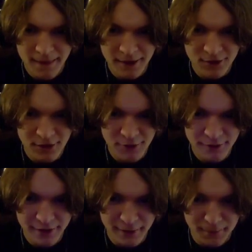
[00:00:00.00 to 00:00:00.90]
That's
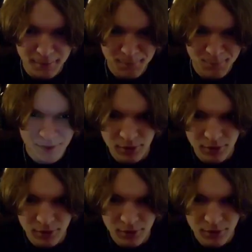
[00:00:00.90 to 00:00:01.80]
terrifying.
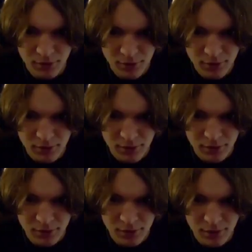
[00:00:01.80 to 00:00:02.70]
Here.
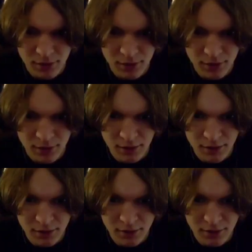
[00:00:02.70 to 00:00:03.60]

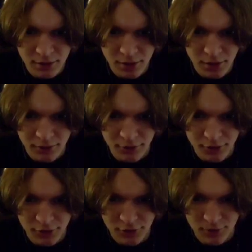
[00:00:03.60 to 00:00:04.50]
And
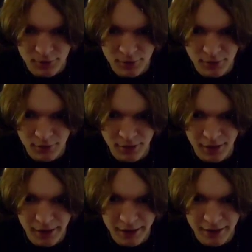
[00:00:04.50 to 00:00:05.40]
office should be
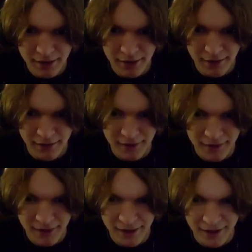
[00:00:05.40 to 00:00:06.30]
right here.
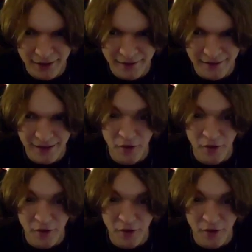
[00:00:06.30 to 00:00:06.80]
Yeah, alright.